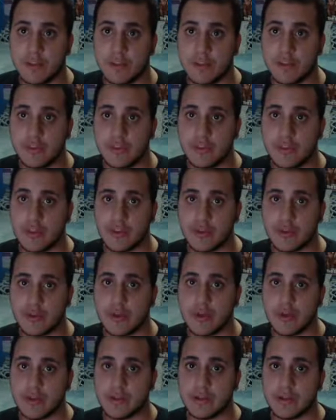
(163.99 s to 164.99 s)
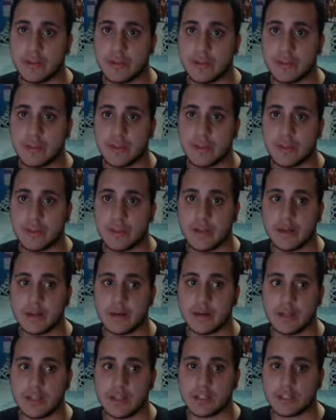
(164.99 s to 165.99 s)
The other one that
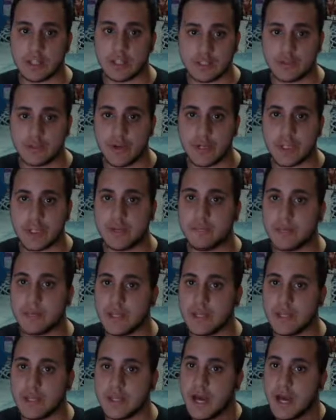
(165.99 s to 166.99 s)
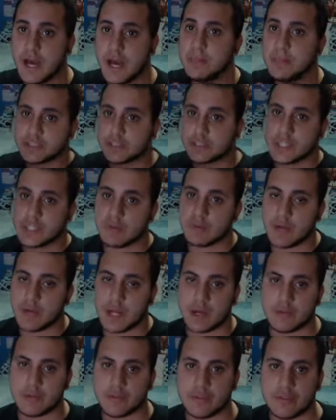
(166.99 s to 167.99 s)
tried to hit me, I pushed to the
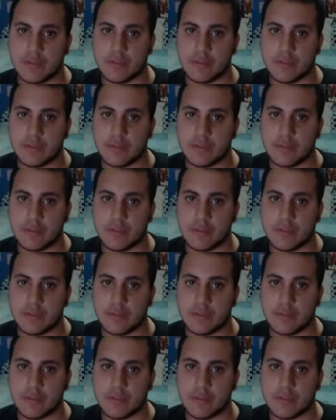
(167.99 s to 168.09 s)
ground.